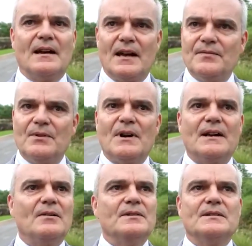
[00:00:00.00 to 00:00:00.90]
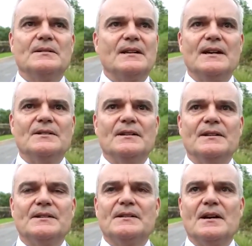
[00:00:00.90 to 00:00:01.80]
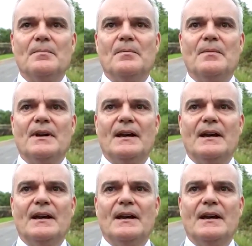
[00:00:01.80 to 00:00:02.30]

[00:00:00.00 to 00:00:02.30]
have the right consultations, and